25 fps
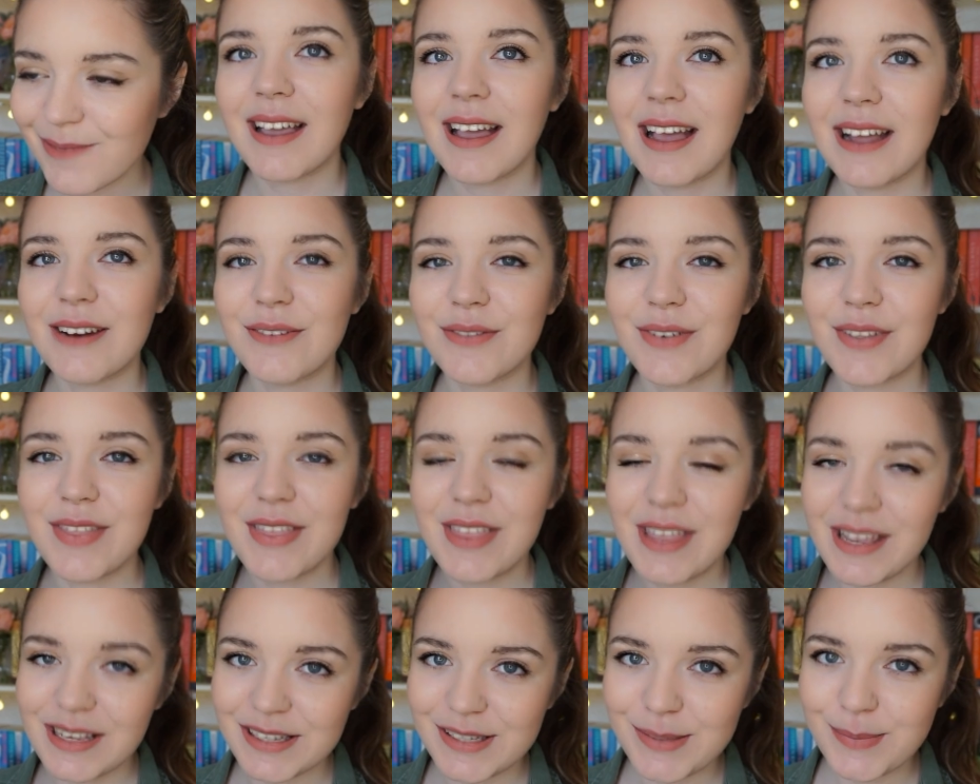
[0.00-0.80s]
And for
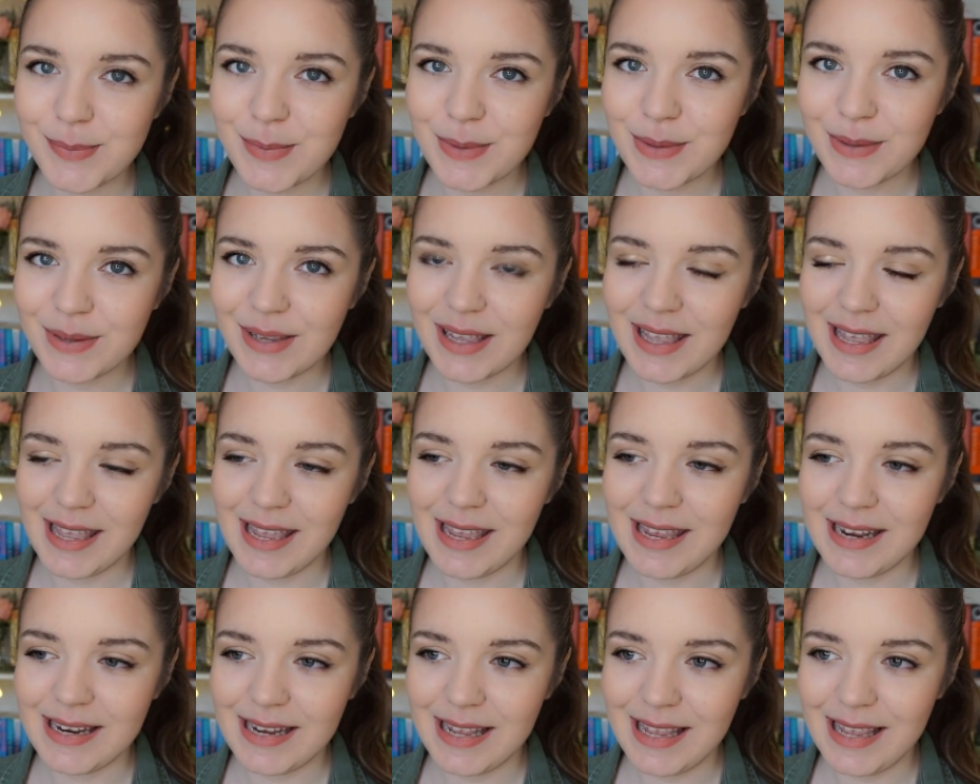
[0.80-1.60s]
this book,
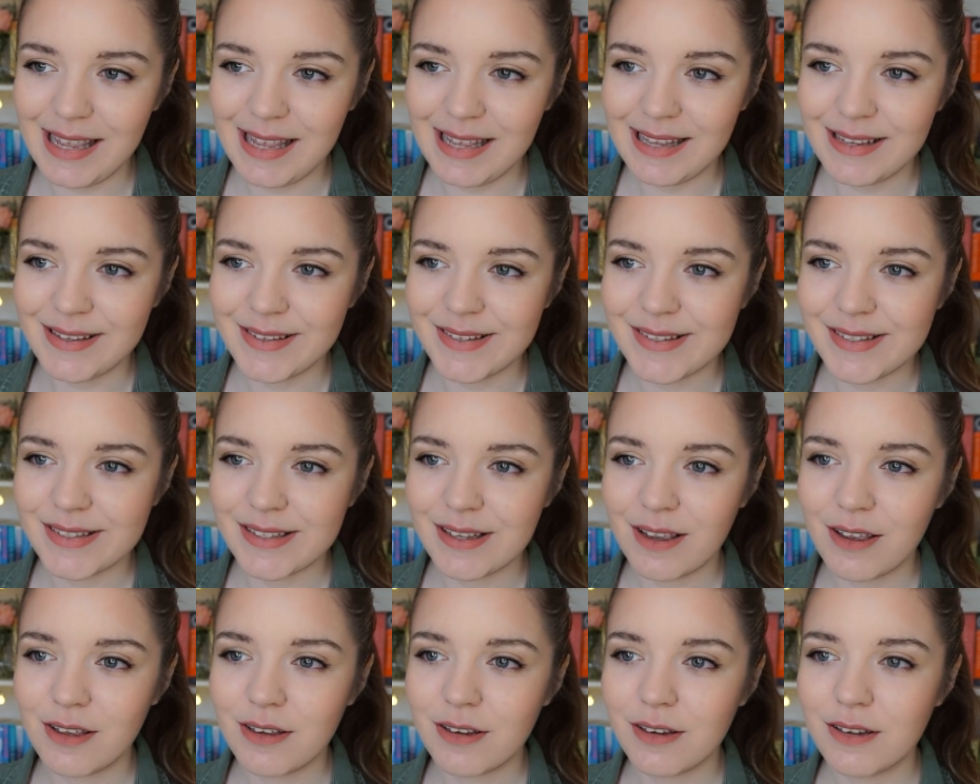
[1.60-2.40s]
it is
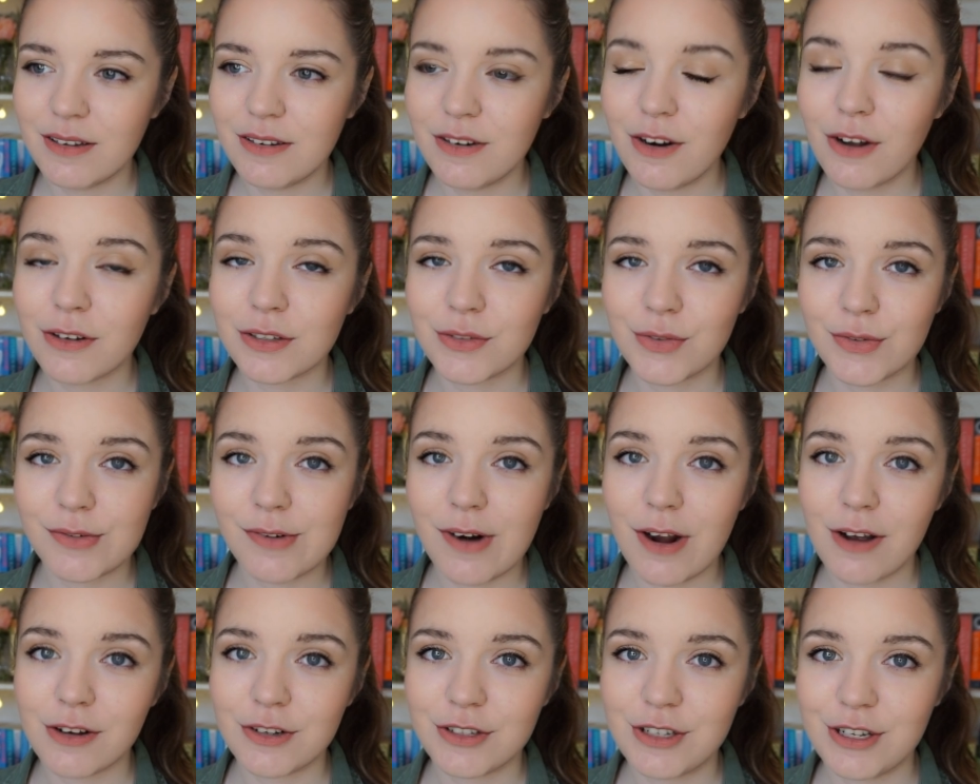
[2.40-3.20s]

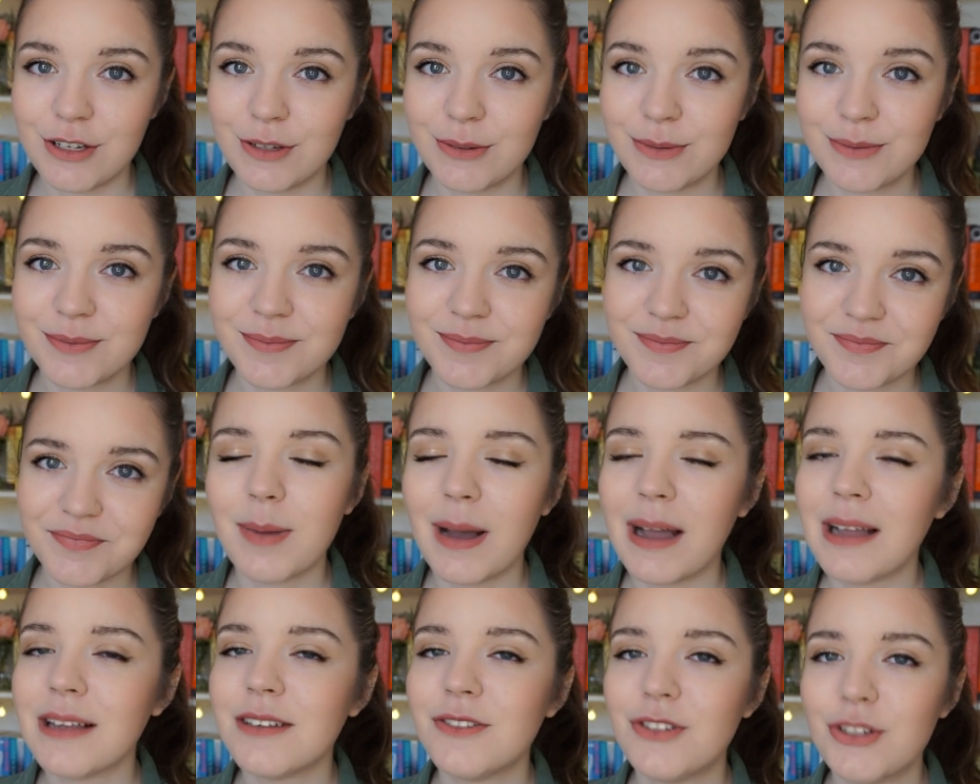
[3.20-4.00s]
Nosferatu
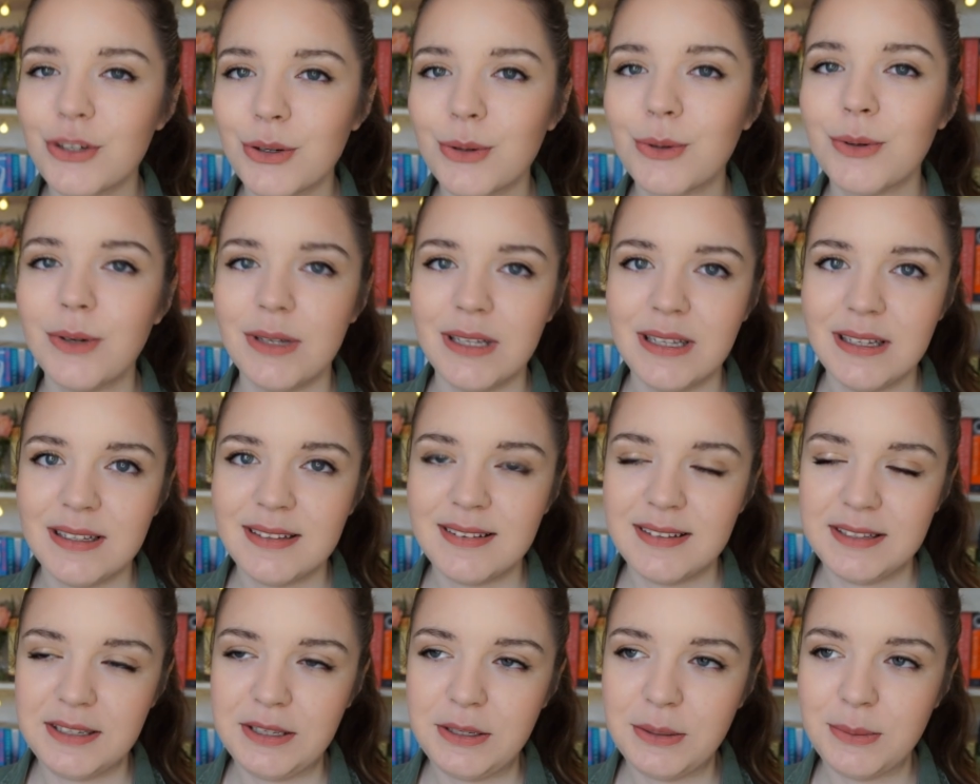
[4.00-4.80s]
by Joe
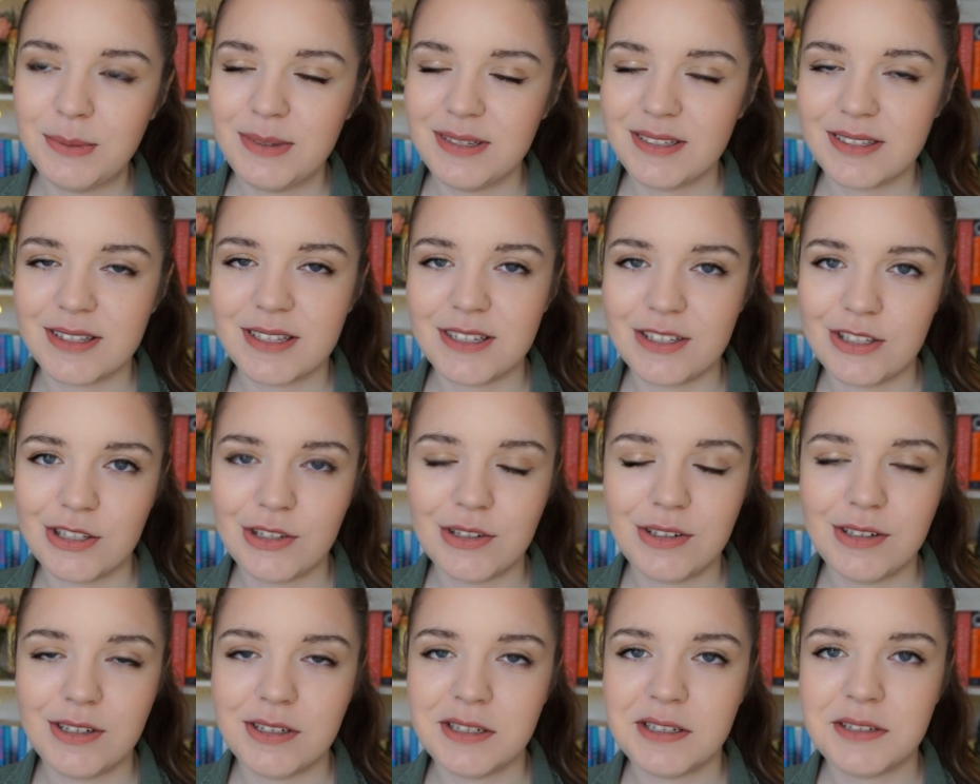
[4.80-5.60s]
Hill, who is the
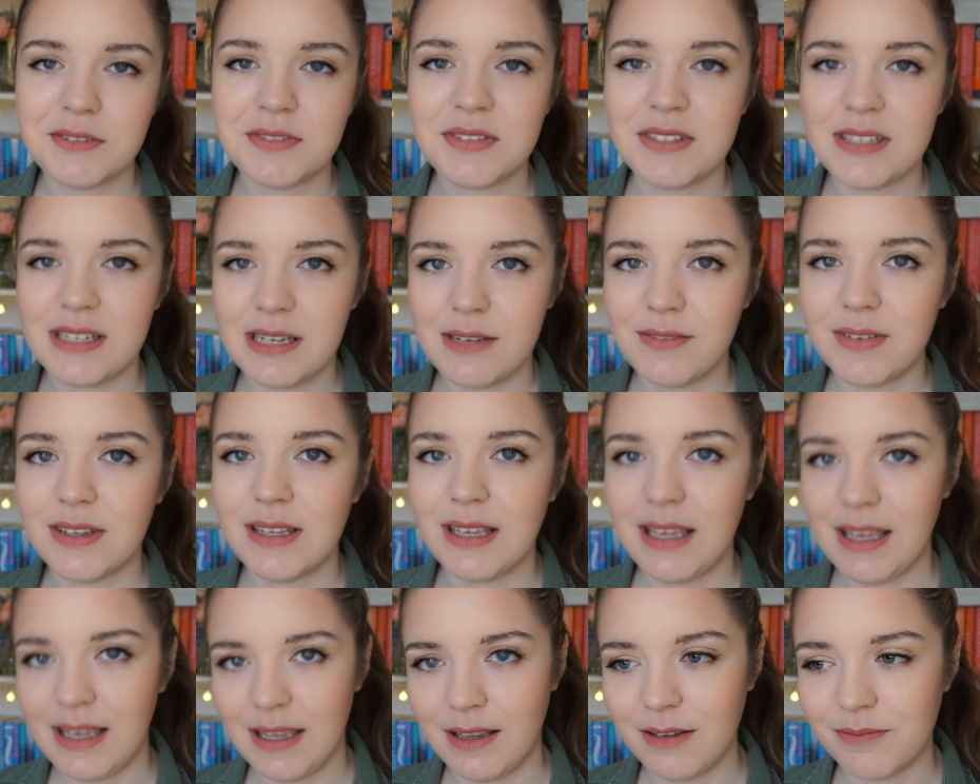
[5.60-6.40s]
son of Stephen
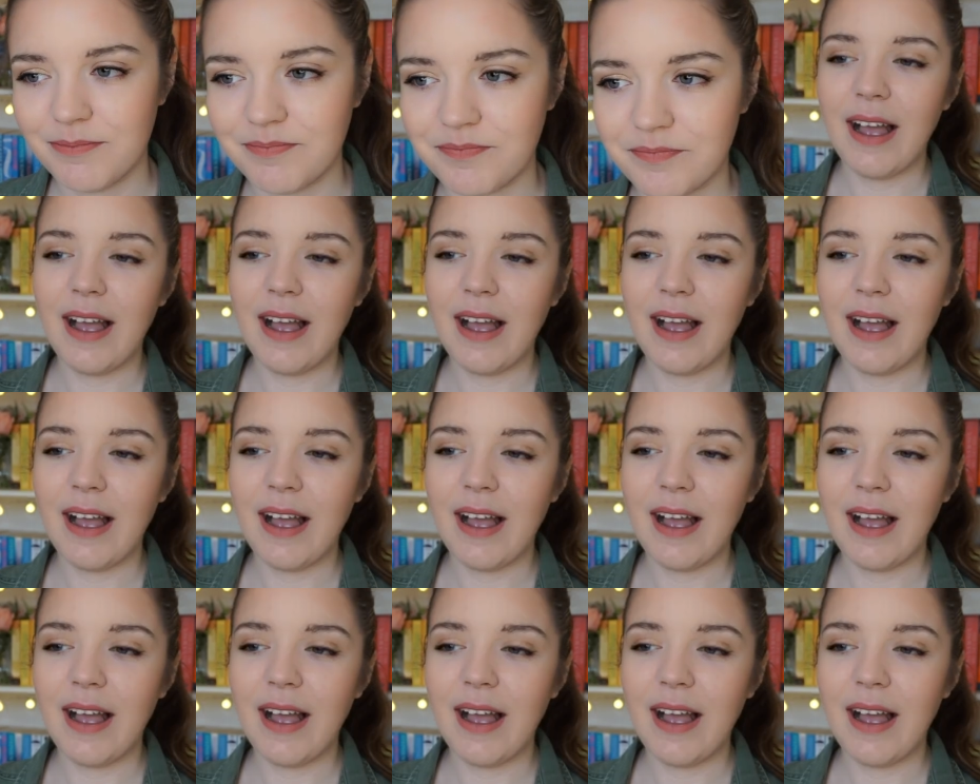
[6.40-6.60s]
King.